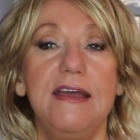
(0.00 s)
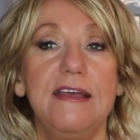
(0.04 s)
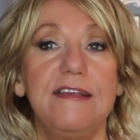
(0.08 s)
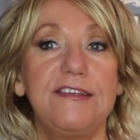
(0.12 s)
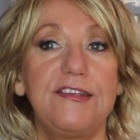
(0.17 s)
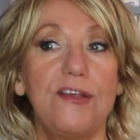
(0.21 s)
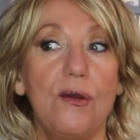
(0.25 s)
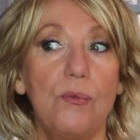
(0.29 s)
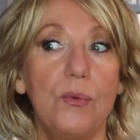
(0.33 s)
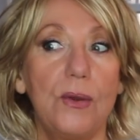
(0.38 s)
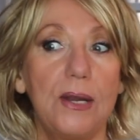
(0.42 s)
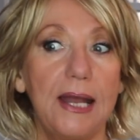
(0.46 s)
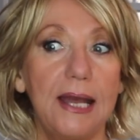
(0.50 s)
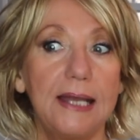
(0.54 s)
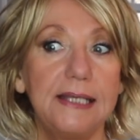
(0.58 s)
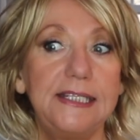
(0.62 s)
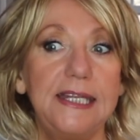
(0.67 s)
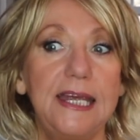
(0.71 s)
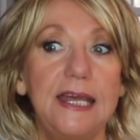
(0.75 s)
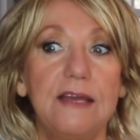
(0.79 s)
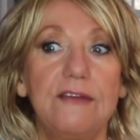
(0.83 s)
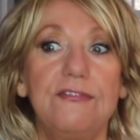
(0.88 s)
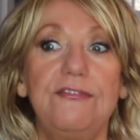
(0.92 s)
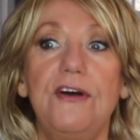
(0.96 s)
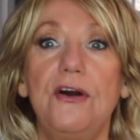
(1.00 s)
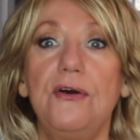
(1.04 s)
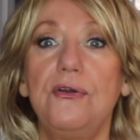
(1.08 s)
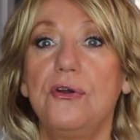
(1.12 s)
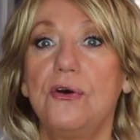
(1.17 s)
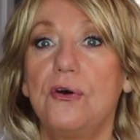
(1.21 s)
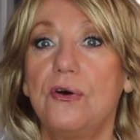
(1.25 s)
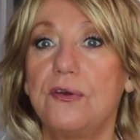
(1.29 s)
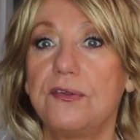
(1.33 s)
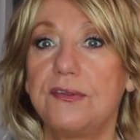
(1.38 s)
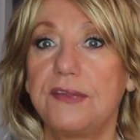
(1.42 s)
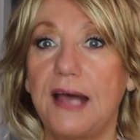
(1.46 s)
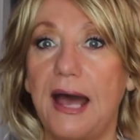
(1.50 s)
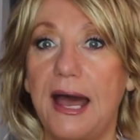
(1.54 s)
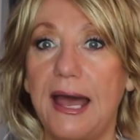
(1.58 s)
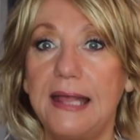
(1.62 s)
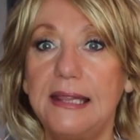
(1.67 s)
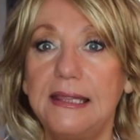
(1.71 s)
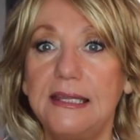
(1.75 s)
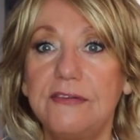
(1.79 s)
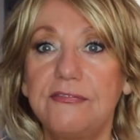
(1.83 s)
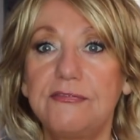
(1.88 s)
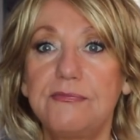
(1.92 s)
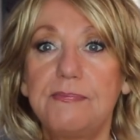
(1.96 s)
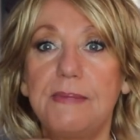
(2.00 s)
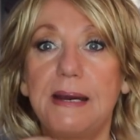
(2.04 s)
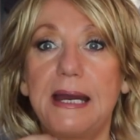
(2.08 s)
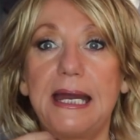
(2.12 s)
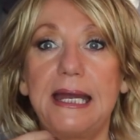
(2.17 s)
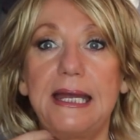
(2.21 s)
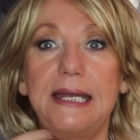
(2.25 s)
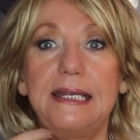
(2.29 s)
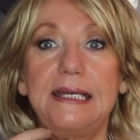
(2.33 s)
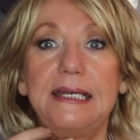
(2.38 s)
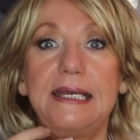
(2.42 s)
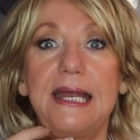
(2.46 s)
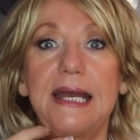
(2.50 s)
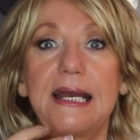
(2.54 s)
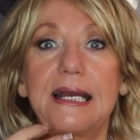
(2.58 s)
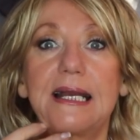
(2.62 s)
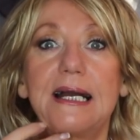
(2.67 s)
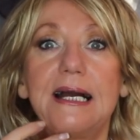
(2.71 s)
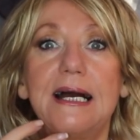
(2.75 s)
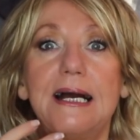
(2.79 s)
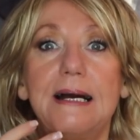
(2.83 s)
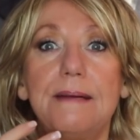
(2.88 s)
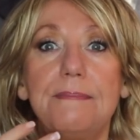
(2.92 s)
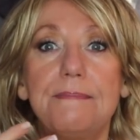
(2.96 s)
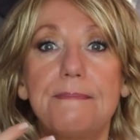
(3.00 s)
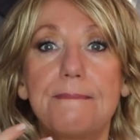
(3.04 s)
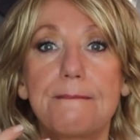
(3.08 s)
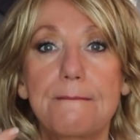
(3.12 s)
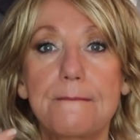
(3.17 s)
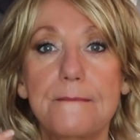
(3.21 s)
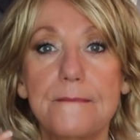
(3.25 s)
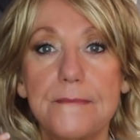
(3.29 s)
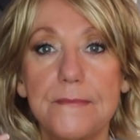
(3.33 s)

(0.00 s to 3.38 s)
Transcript: So when I take photos, I lift my neck up